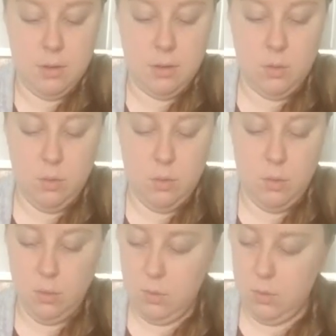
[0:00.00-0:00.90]

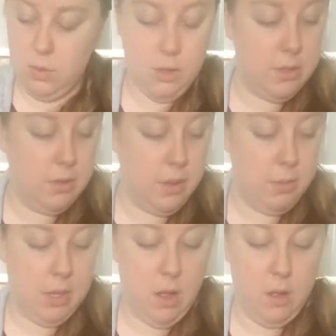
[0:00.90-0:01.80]
Ooh. So then
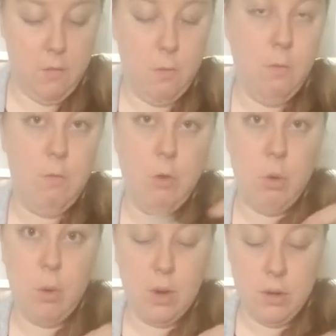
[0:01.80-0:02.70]
we got
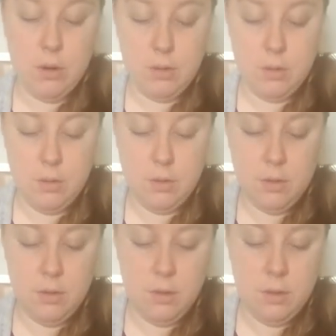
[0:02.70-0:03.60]
four.
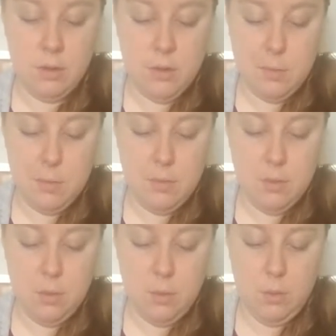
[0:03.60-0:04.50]

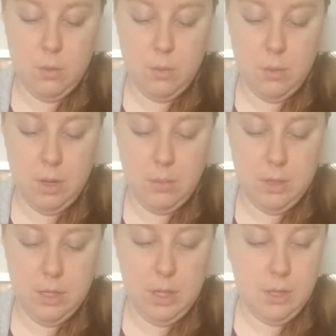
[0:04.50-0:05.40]
Ooh,
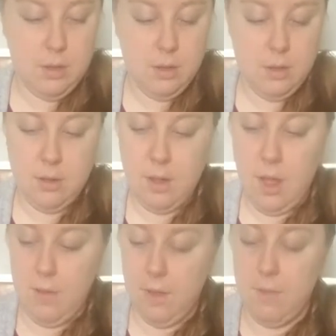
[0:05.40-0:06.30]
wobbly.
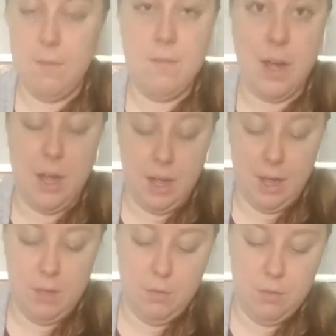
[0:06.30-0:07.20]
And then five.